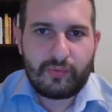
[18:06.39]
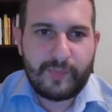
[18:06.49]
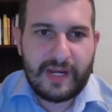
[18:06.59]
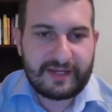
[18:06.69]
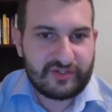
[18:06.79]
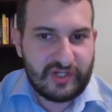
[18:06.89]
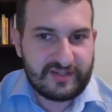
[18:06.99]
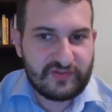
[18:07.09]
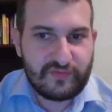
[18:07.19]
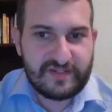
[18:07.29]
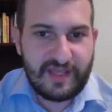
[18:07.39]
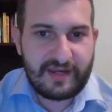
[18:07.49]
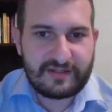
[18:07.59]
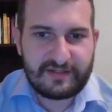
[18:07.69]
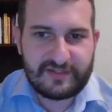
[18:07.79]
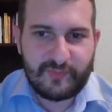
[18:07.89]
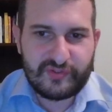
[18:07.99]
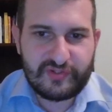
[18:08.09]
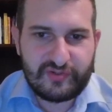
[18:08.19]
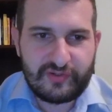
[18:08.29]
black just resigned in this
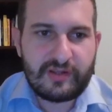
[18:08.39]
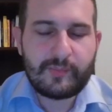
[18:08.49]
position.